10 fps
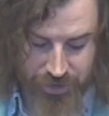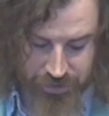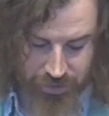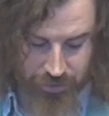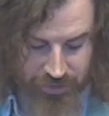
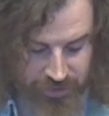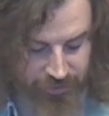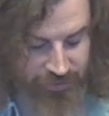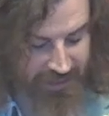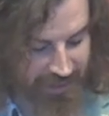just going
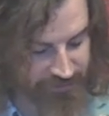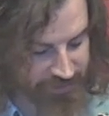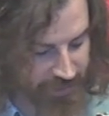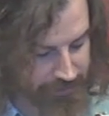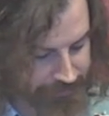to
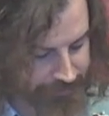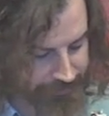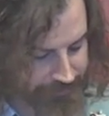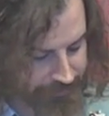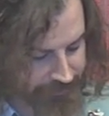forgive them,
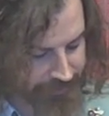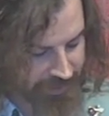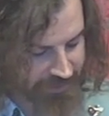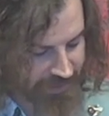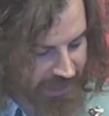
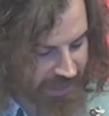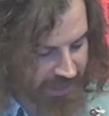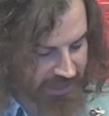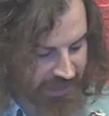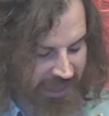
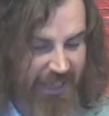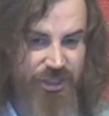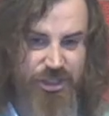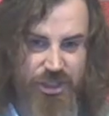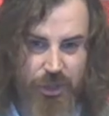then
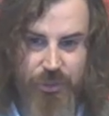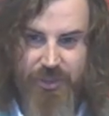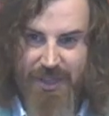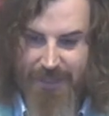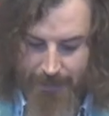it
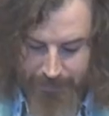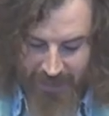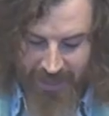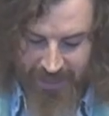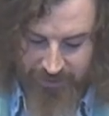shows that that
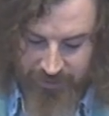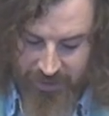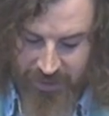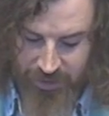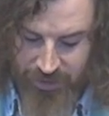behavior
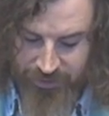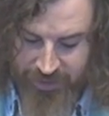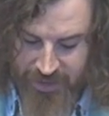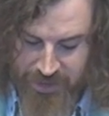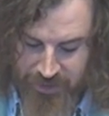can
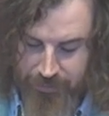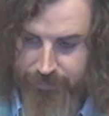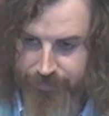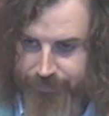continue.